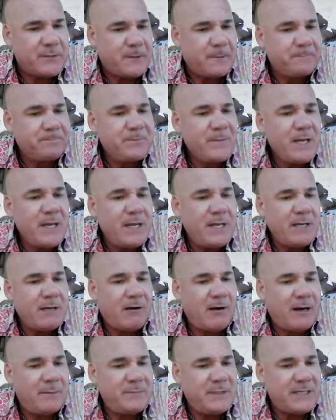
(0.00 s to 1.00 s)
So
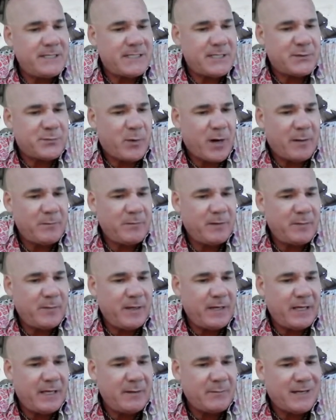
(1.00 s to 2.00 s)
ERMD says probably
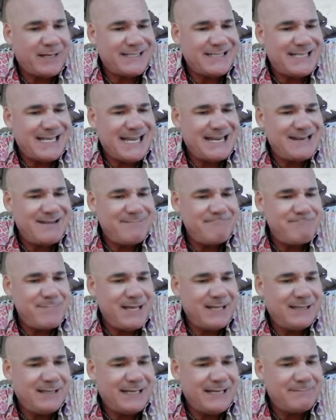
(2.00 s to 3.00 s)
be about 10
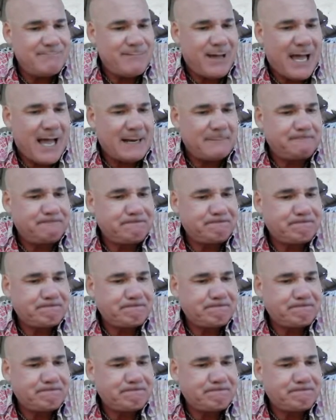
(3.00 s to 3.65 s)
million baht.